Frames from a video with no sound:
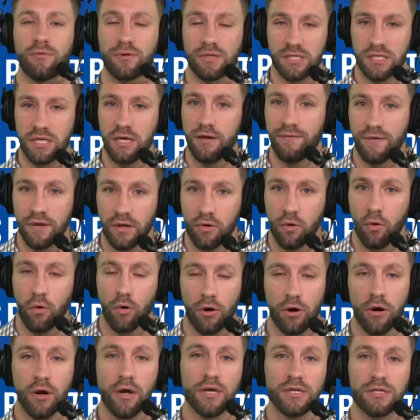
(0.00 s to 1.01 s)
receiving
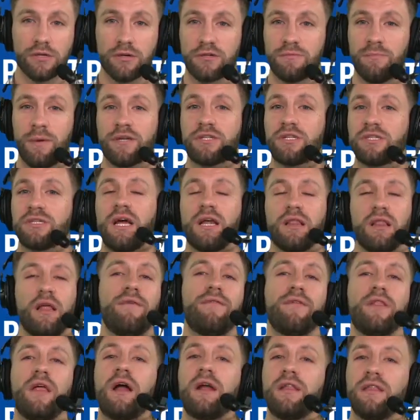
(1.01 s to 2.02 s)
core. So as much as I love
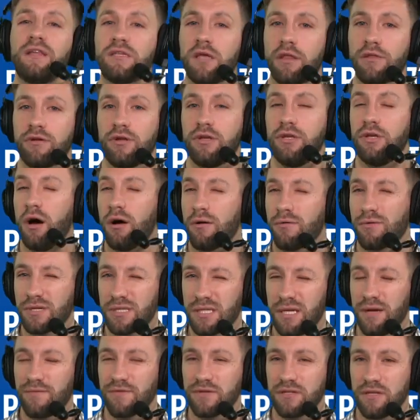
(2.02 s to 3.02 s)
a lot of these other young
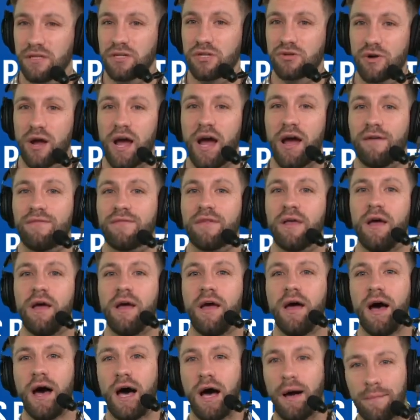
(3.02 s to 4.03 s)
receivers in the draft,
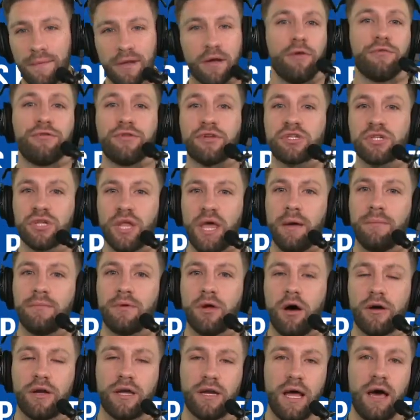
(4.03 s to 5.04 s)
I'm going to go with a slam
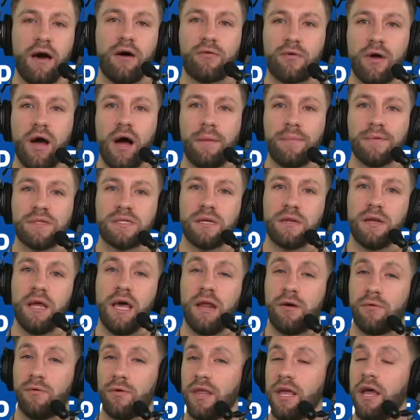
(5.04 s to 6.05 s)
dunk in Allan Robinson
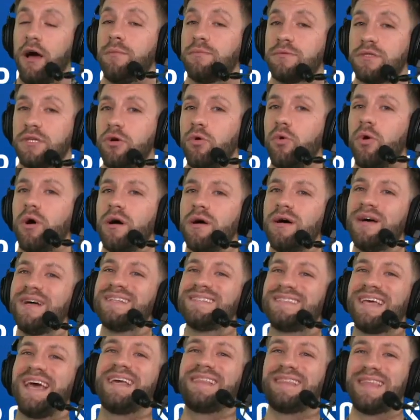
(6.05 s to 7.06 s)
and really help Tua
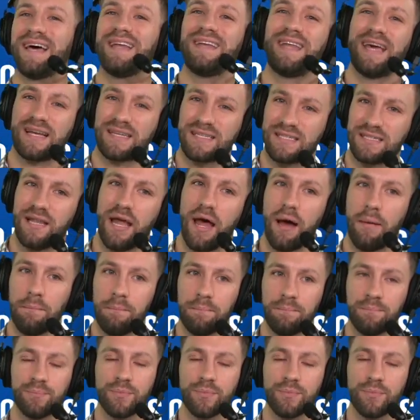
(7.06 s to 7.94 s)
take that next step.